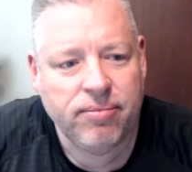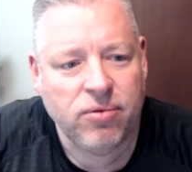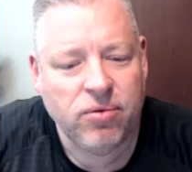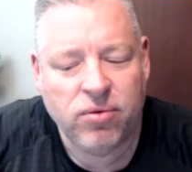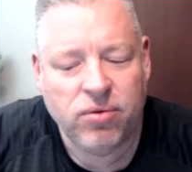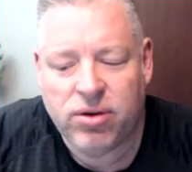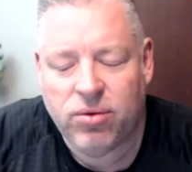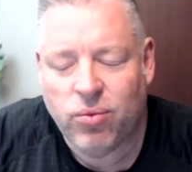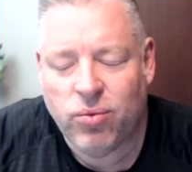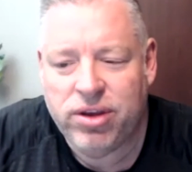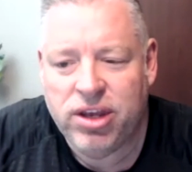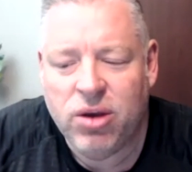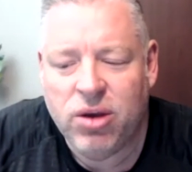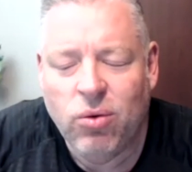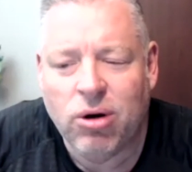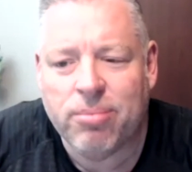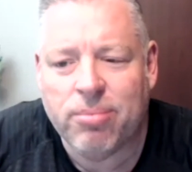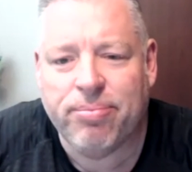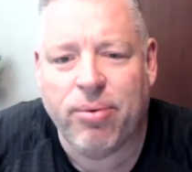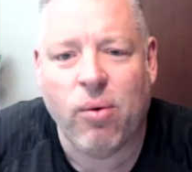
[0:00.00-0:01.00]
when you were
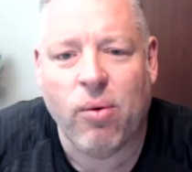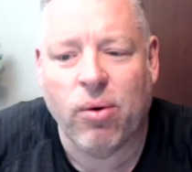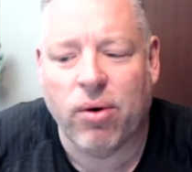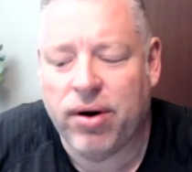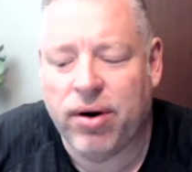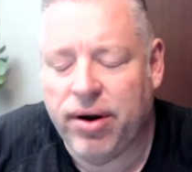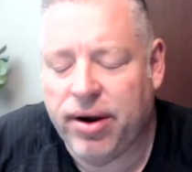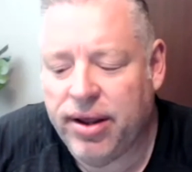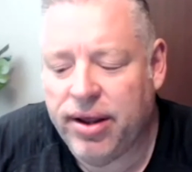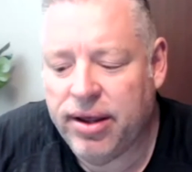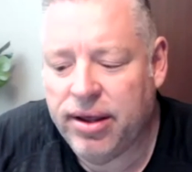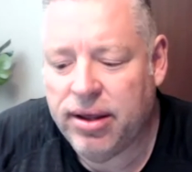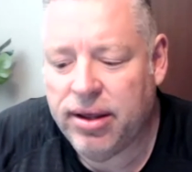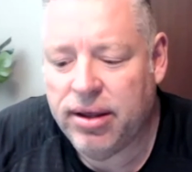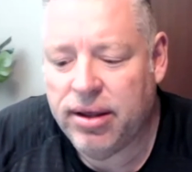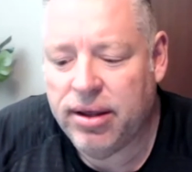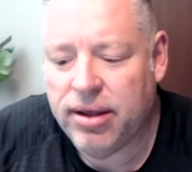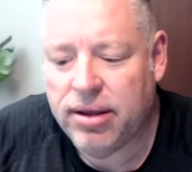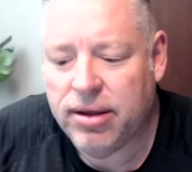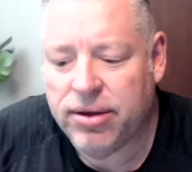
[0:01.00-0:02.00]
born
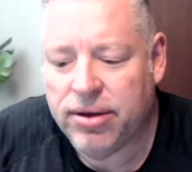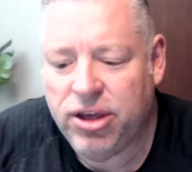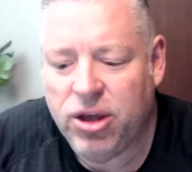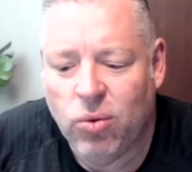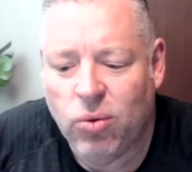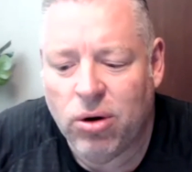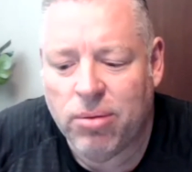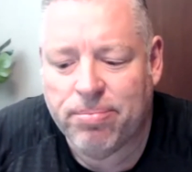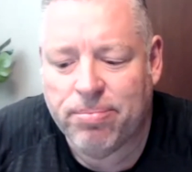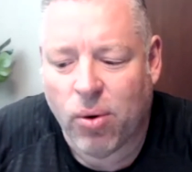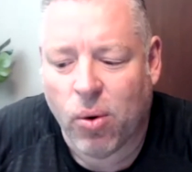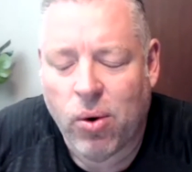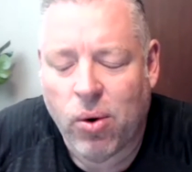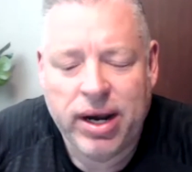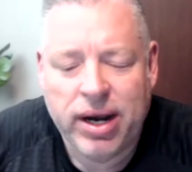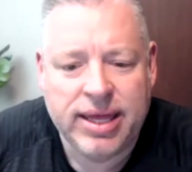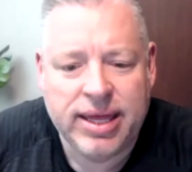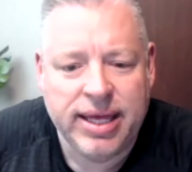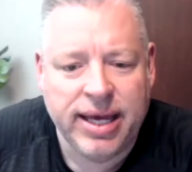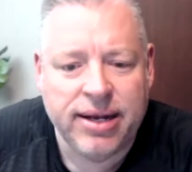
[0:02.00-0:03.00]

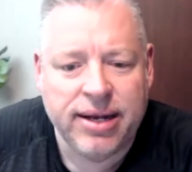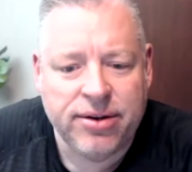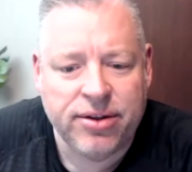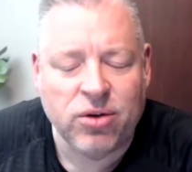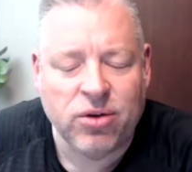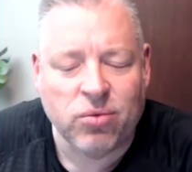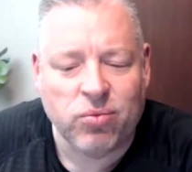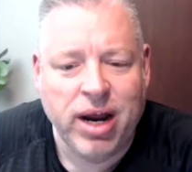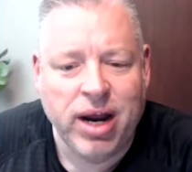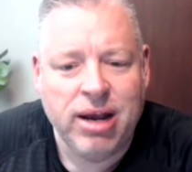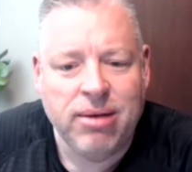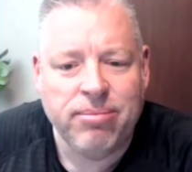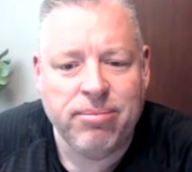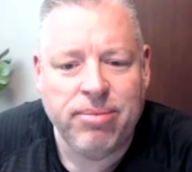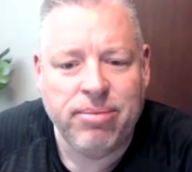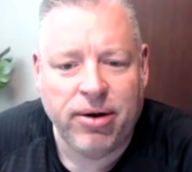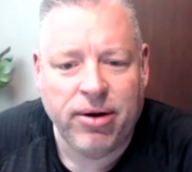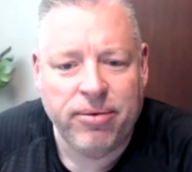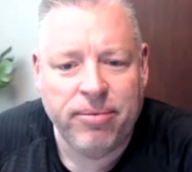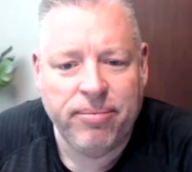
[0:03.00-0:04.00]
at the end of the
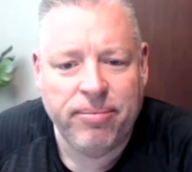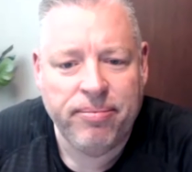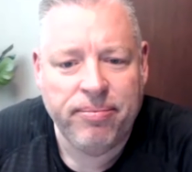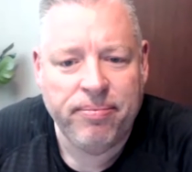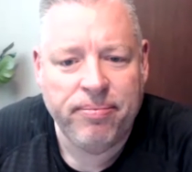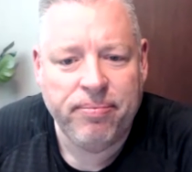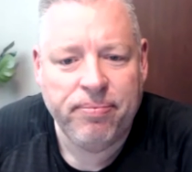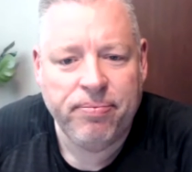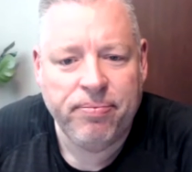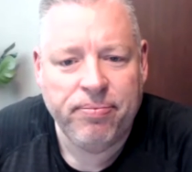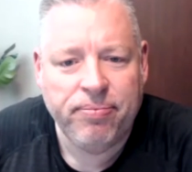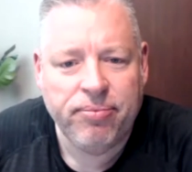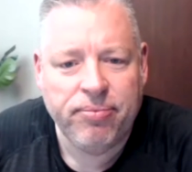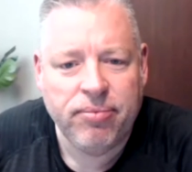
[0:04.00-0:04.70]
rainbow. Mm-hmm.